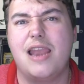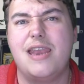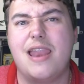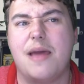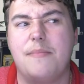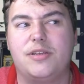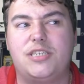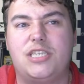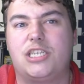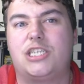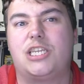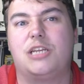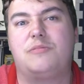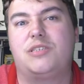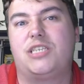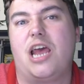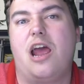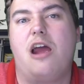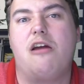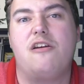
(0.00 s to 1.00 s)
Nemesis
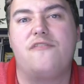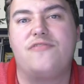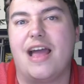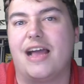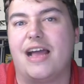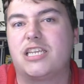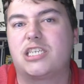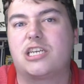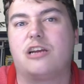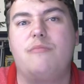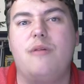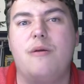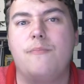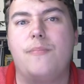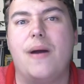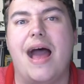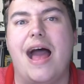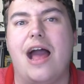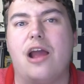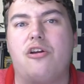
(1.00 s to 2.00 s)
Subterra, if that's coming
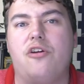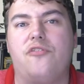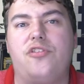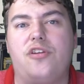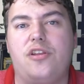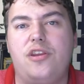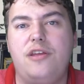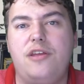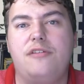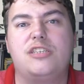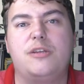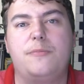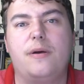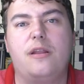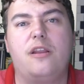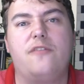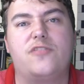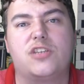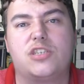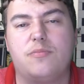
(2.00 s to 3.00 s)
back, or if they're going to use the
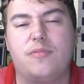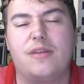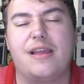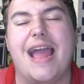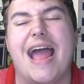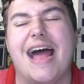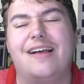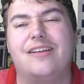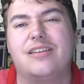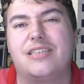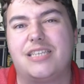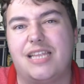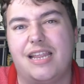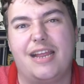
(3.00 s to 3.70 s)
building for something else,